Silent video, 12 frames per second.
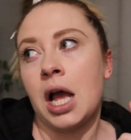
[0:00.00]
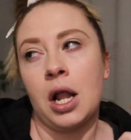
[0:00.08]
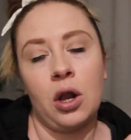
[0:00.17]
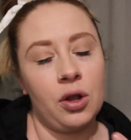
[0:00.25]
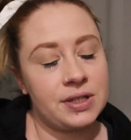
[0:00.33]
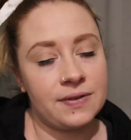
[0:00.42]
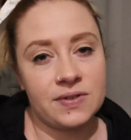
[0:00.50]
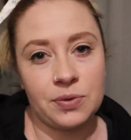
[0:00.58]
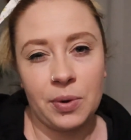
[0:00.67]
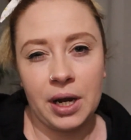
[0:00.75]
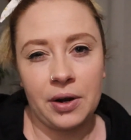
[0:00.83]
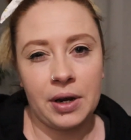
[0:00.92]
lots of
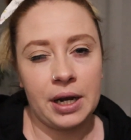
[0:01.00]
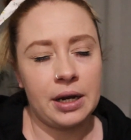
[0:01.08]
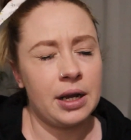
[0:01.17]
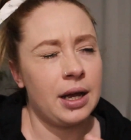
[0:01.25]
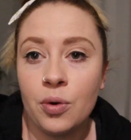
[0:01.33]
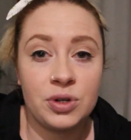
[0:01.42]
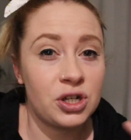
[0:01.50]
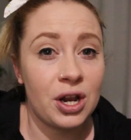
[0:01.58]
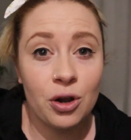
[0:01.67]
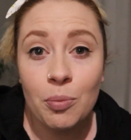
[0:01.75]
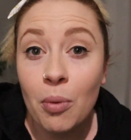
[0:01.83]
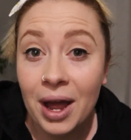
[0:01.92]
swearing, which I
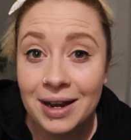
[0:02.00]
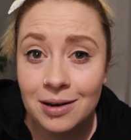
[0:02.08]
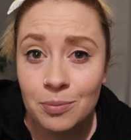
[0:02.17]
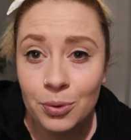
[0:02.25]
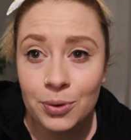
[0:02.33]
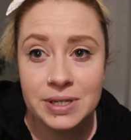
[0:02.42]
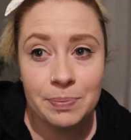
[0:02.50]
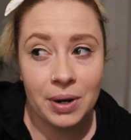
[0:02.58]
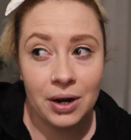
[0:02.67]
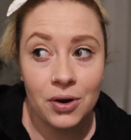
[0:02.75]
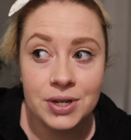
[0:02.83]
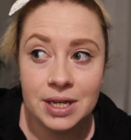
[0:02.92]
don't mind in books, but
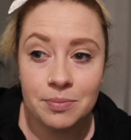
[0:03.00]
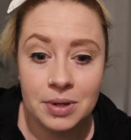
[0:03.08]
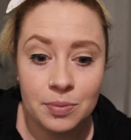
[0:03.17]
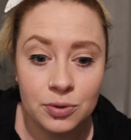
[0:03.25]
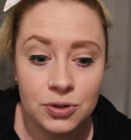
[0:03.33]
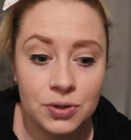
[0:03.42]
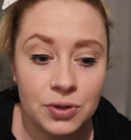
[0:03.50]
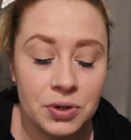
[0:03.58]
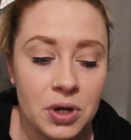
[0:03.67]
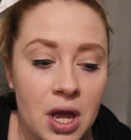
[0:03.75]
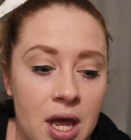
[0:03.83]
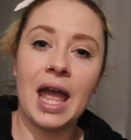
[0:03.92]
I know some people
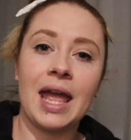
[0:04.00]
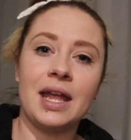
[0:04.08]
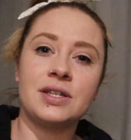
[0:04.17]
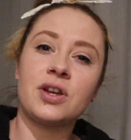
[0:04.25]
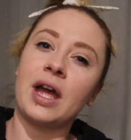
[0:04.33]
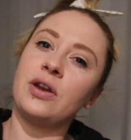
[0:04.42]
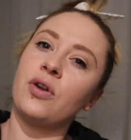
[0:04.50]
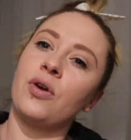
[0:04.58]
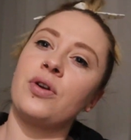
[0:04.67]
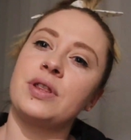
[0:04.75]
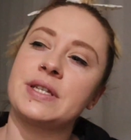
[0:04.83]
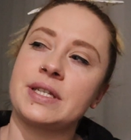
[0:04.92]
do. And I
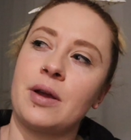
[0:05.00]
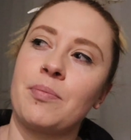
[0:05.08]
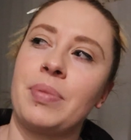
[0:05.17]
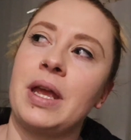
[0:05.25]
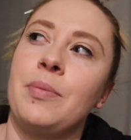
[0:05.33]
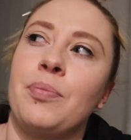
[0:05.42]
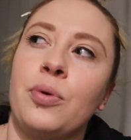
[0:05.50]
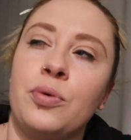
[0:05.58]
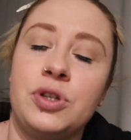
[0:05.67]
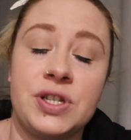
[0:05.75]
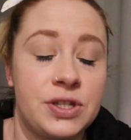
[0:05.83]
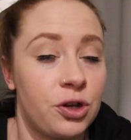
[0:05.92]
know that some people
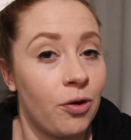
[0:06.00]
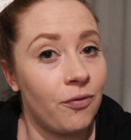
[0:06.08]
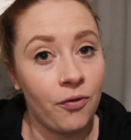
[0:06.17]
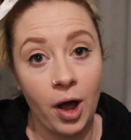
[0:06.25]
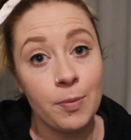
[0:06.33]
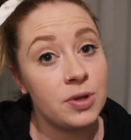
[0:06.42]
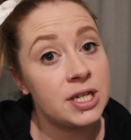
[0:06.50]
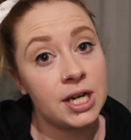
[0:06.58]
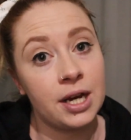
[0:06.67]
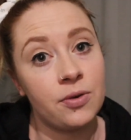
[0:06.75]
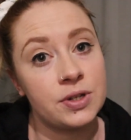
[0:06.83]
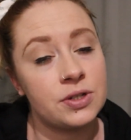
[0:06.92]
just don't vibe with
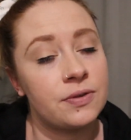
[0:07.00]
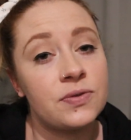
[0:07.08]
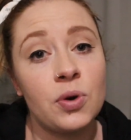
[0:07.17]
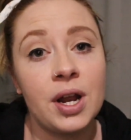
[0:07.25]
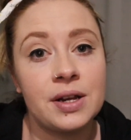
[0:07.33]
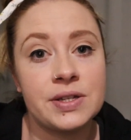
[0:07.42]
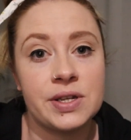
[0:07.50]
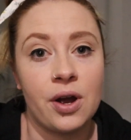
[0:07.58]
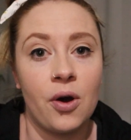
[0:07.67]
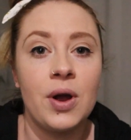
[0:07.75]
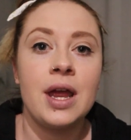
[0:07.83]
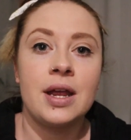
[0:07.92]
J. Kristoff's writing style.